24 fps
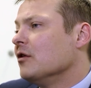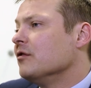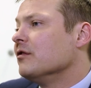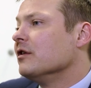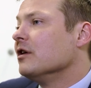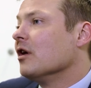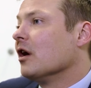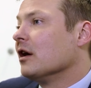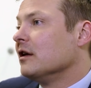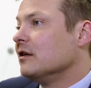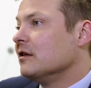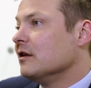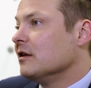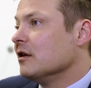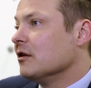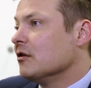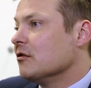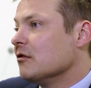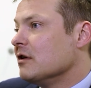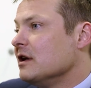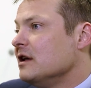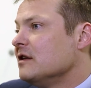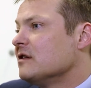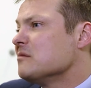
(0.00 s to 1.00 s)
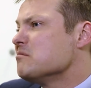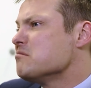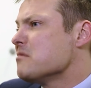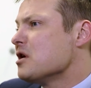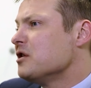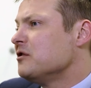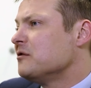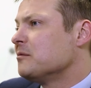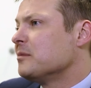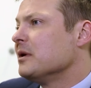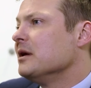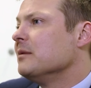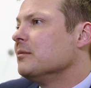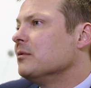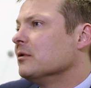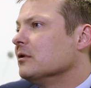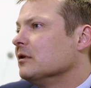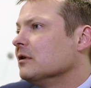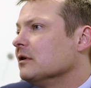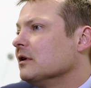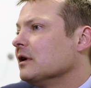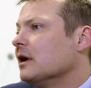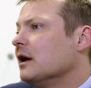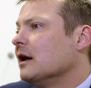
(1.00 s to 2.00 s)
over 90 degrees and most
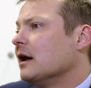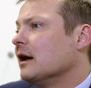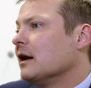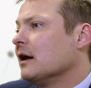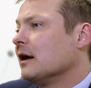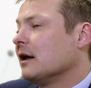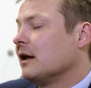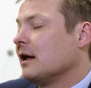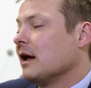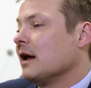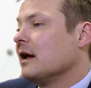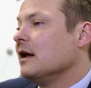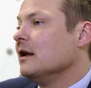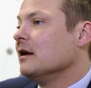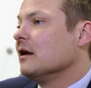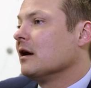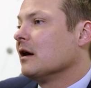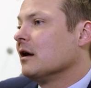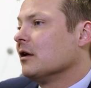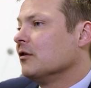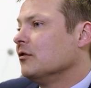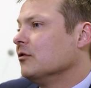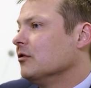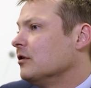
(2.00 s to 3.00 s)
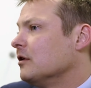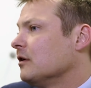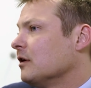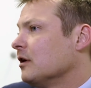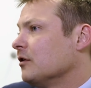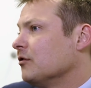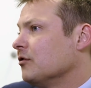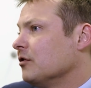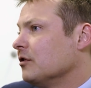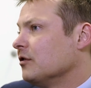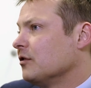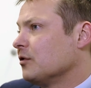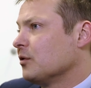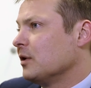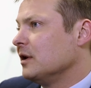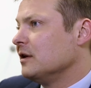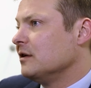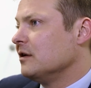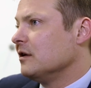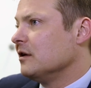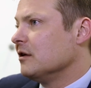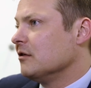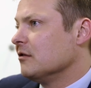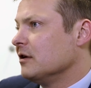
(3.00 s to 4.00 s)
people uh, uh gain 100,
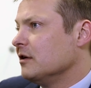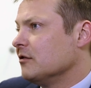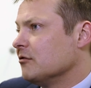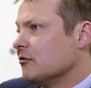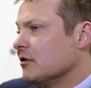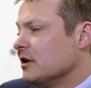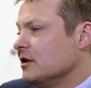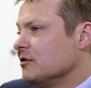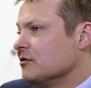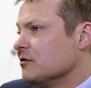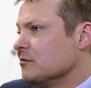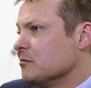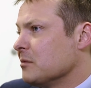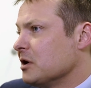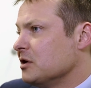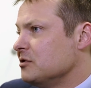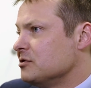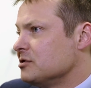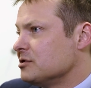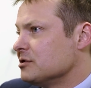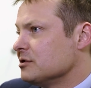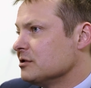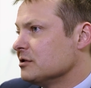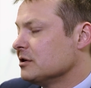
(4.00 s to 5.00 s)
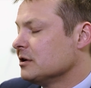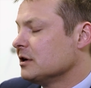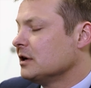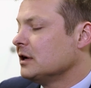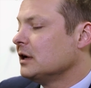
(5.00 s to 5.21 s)
120 degrees range of motion.